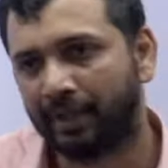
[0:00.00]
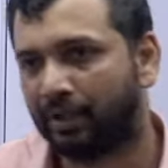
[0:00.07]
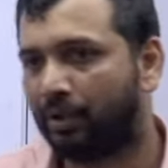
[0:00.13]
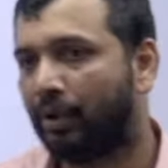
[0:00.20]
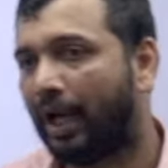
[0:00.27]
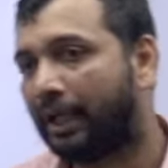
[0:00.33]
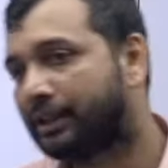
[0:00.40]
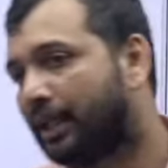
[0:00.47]

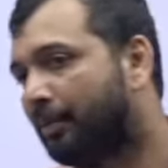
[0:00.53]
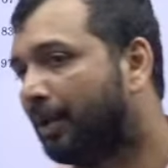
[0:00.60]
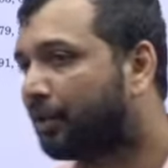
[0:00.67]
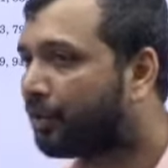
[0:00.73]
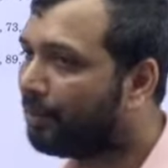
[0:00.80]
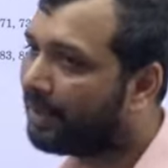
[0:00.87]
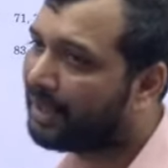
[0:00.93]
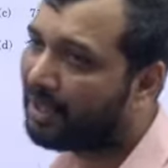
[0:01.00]
So last time
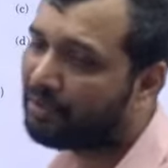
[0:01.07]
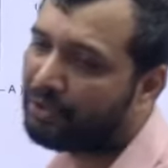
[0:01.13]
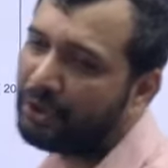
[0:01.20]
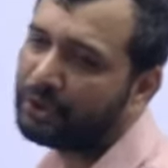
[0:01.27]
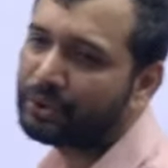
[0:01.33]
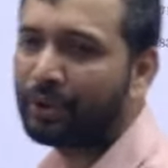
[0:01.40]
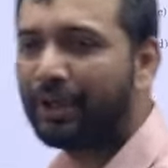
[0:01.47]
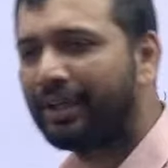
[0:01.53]
also many of
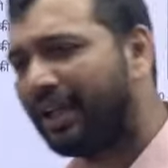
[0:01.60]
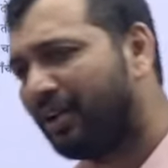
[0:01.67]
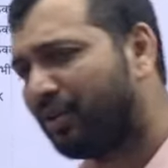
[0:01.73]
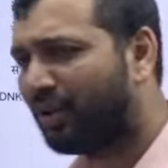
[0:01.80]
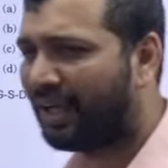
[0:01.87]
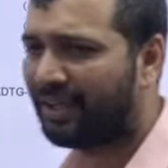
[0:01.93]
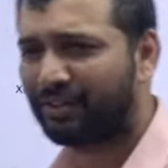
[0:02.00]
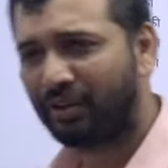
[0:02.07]
our students
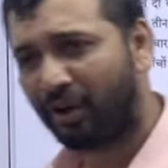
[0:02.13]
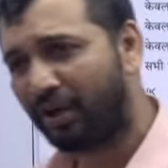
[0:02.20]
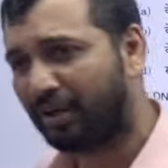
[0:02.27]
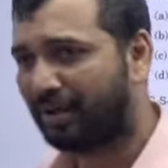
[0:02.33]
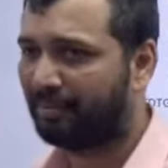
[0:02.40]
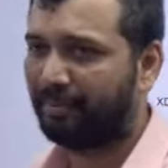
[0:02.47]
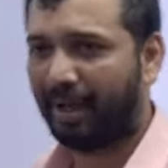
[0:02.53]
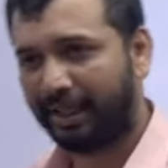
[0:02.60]
also has
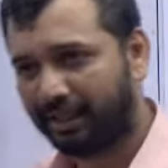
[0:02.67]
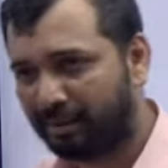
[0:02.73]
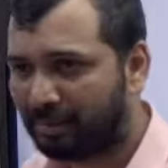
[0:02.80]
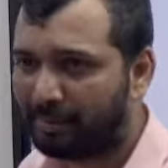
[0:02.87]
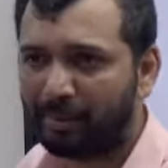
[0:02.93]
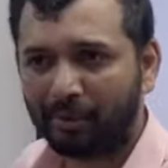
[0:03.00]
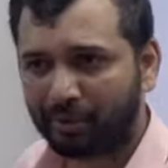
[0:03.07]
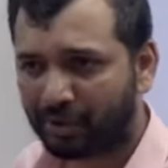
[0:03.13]
got
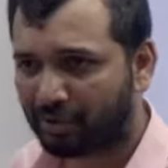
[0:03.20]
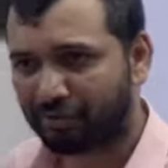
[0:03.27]
maximum out